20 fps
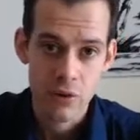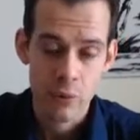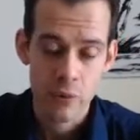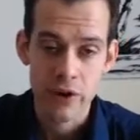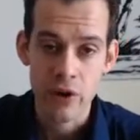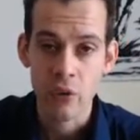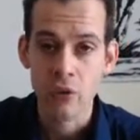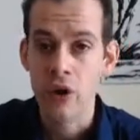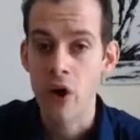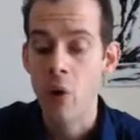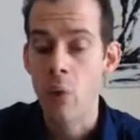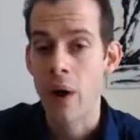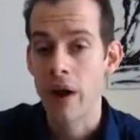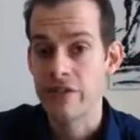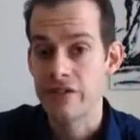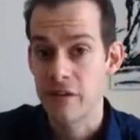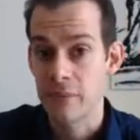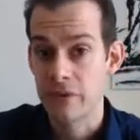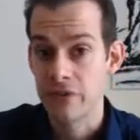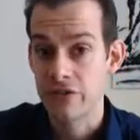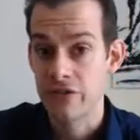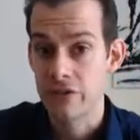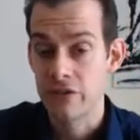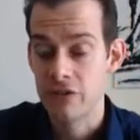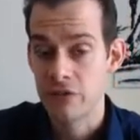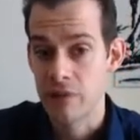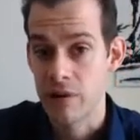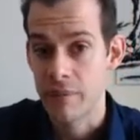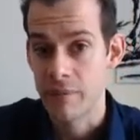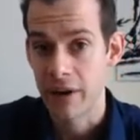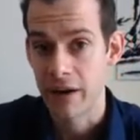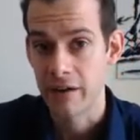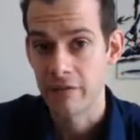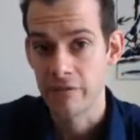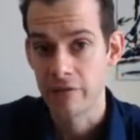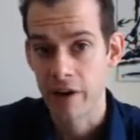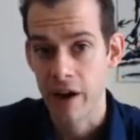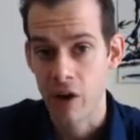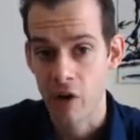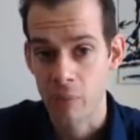We don't know why someone's screaming
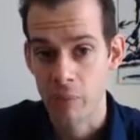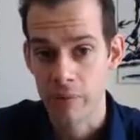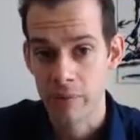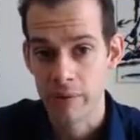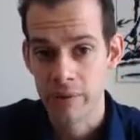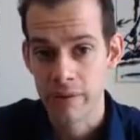for help.